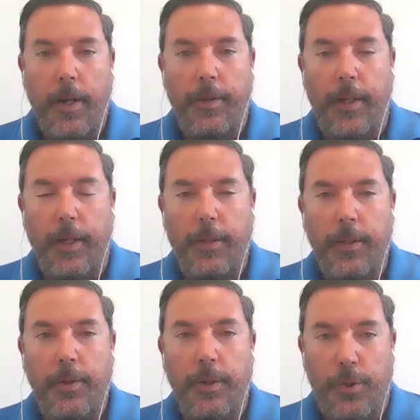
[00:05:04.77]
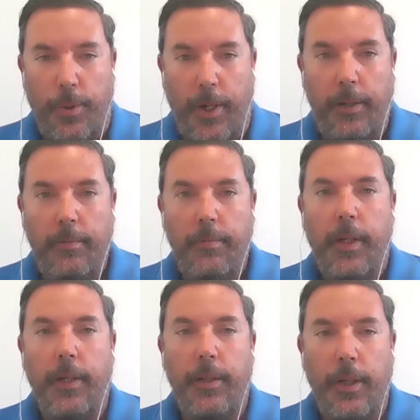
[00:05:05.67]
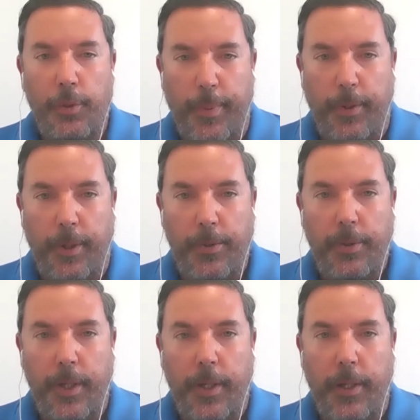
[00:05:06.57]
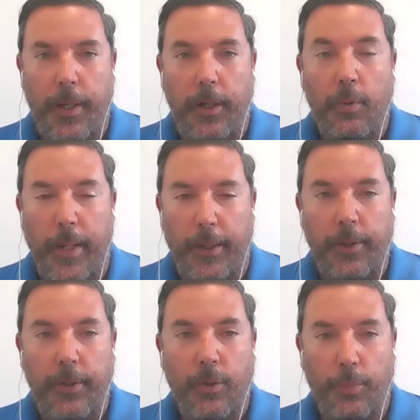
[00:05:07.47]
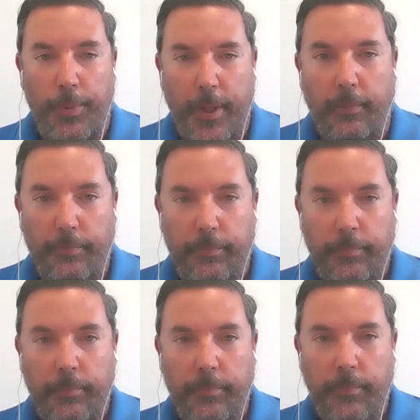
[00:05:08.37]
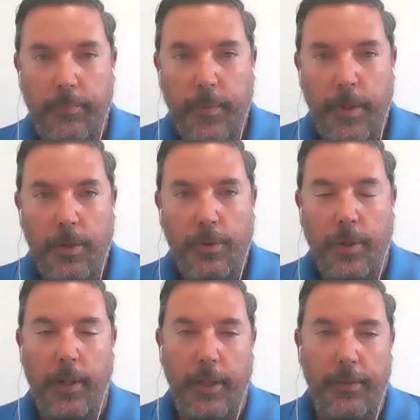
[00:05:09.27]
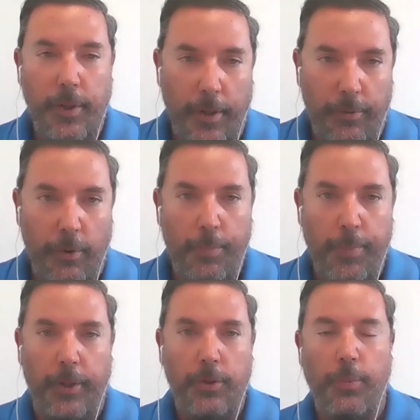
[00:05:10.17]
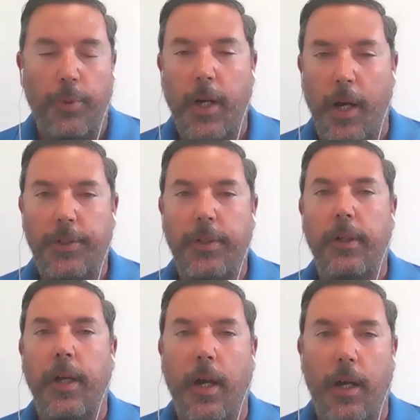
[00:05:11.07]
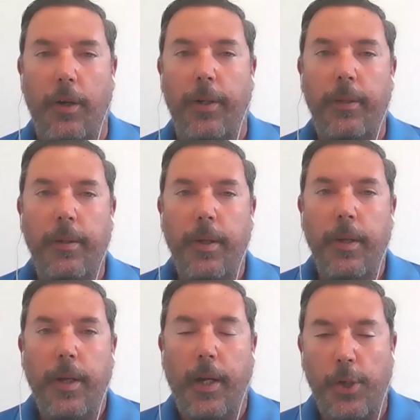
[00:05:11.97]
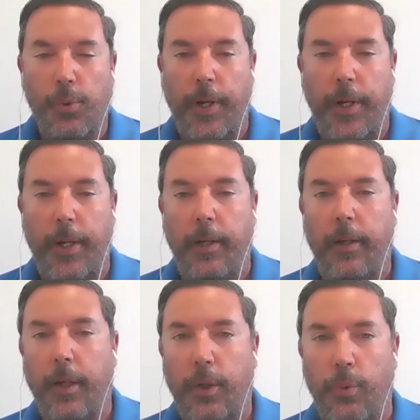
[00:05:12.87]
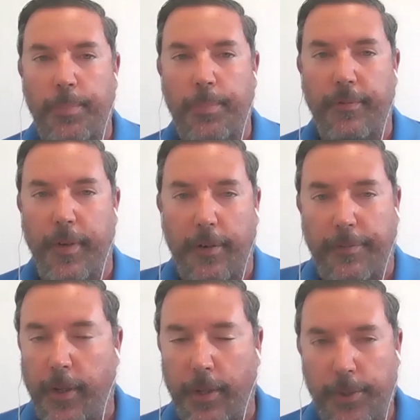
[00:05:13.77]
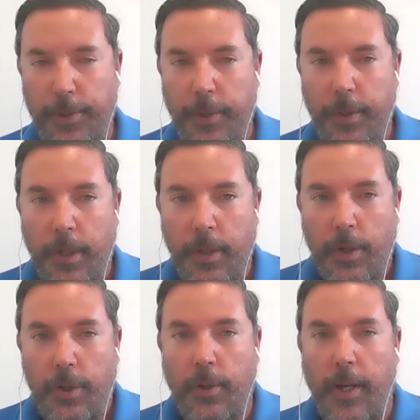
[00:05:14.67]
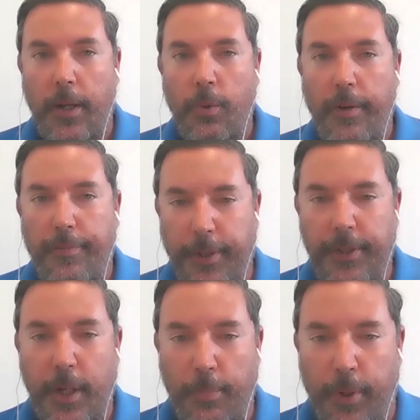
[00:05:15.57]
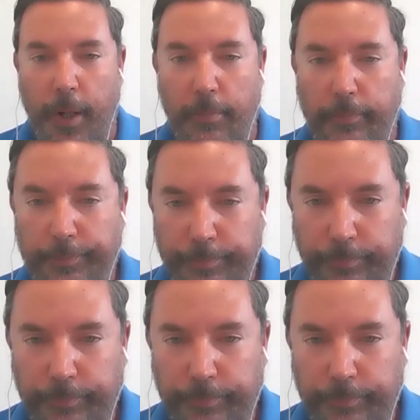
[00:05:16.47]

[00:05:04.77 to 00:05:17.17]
and they get the training, they get the experience, and then they go back to their hometown. So that leaves another opening. So we're constantly hiring and training and equipping firefighters. So how do I fix that problem?